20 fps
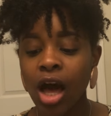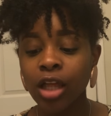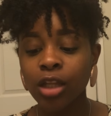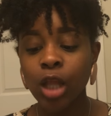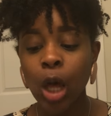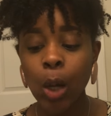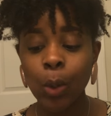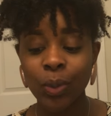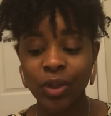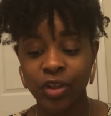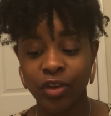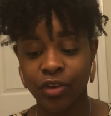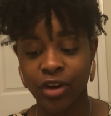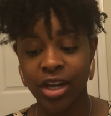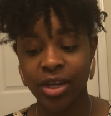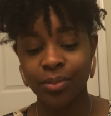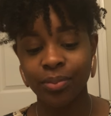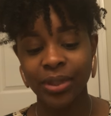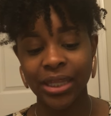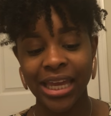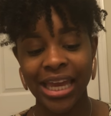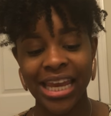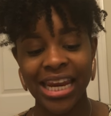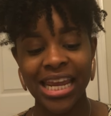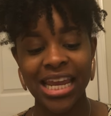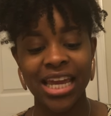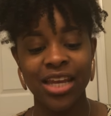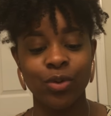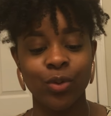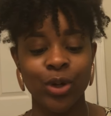Along with great
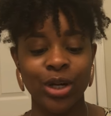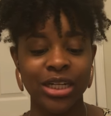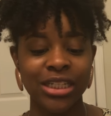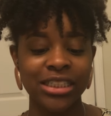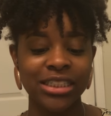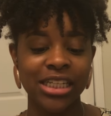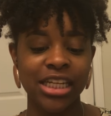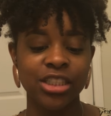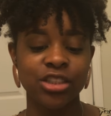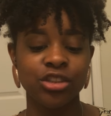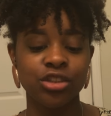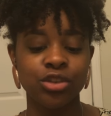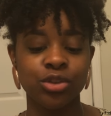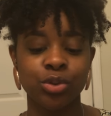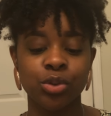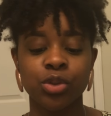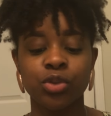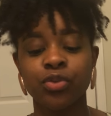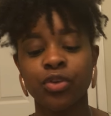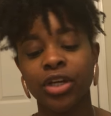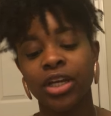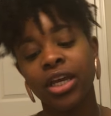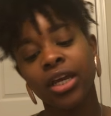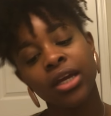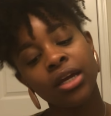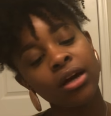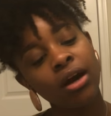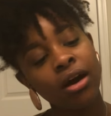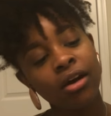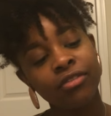planning and organization tools for
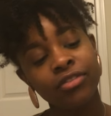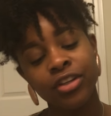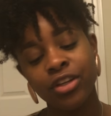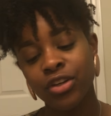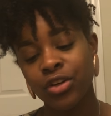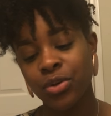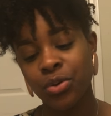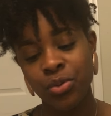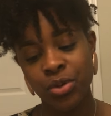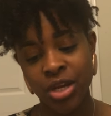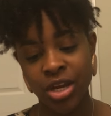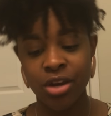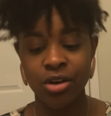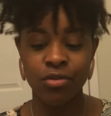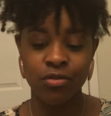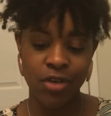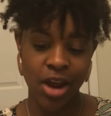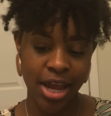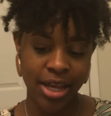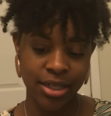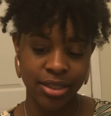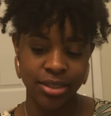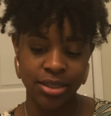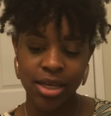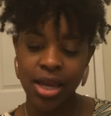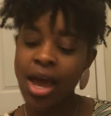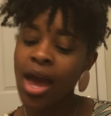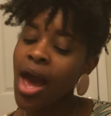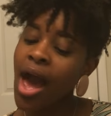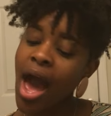kicking off the new year right.
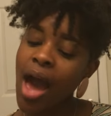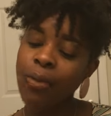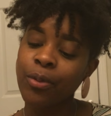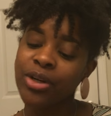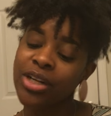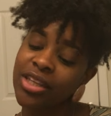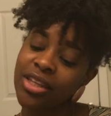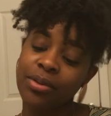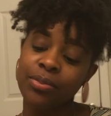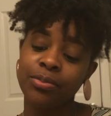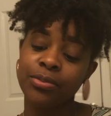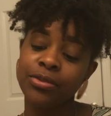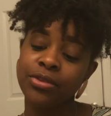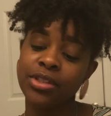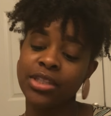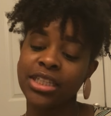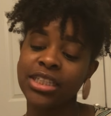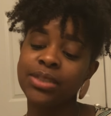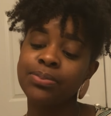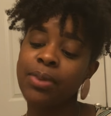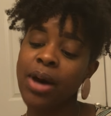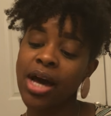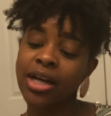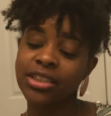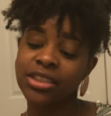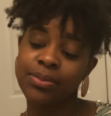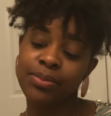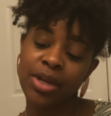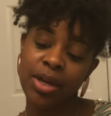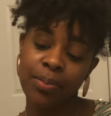I wanted this
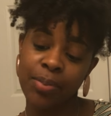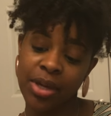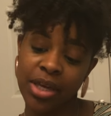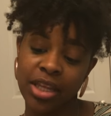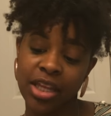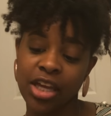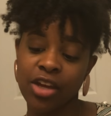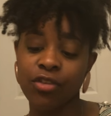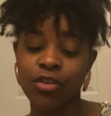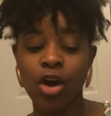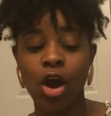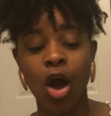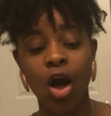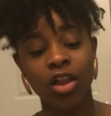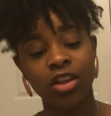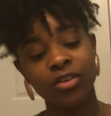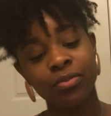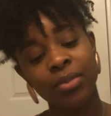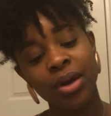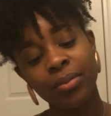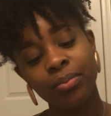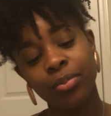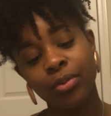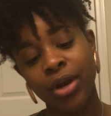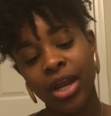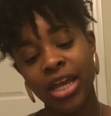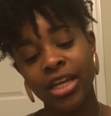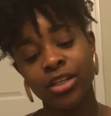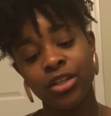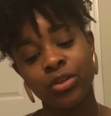box to be appealing for all of my
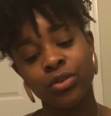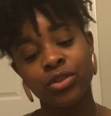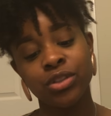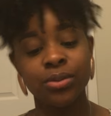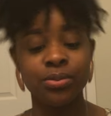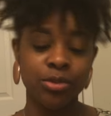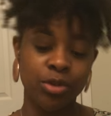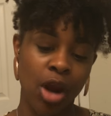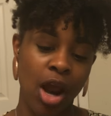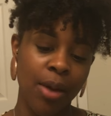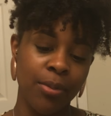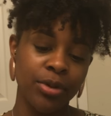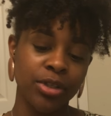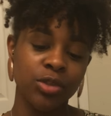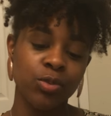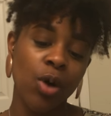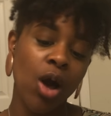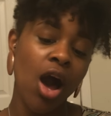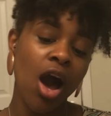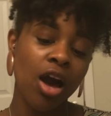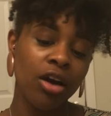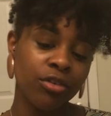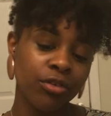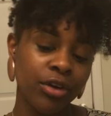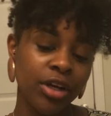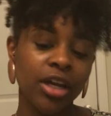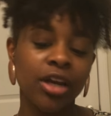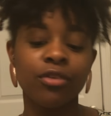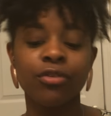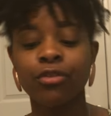brand new subscribers while
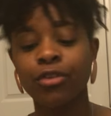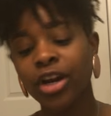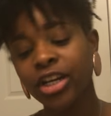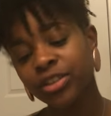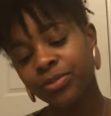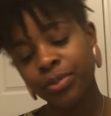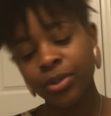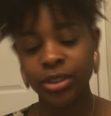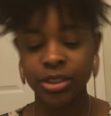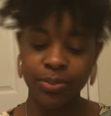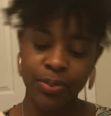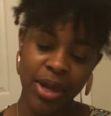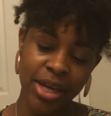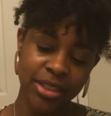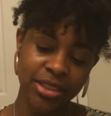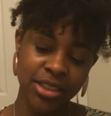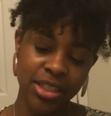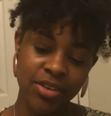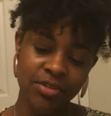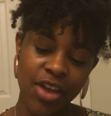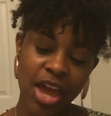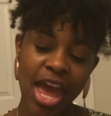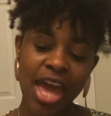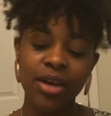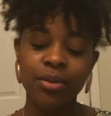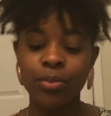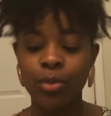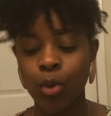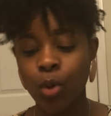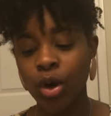offering a fresh perspective
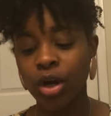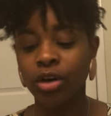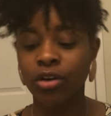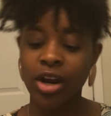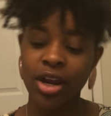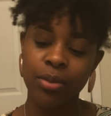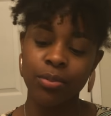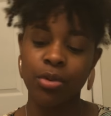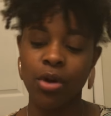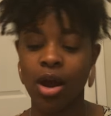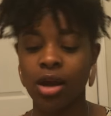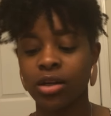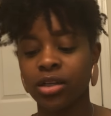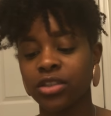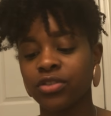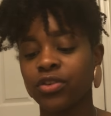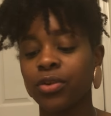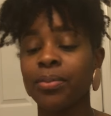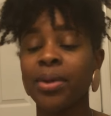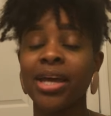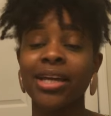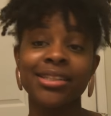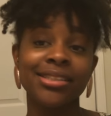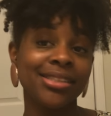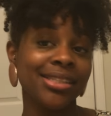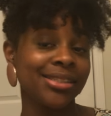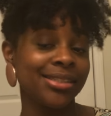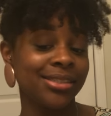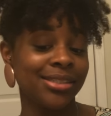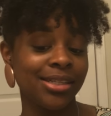and more great products for my
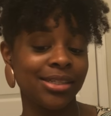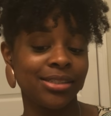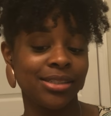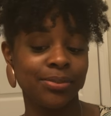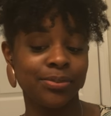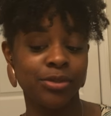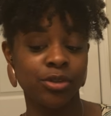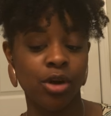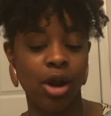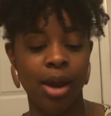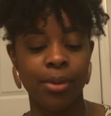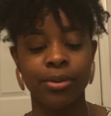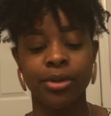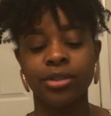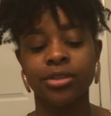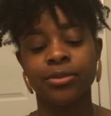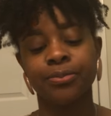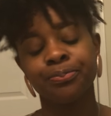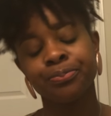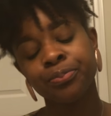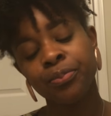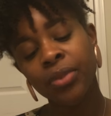existing subscribers.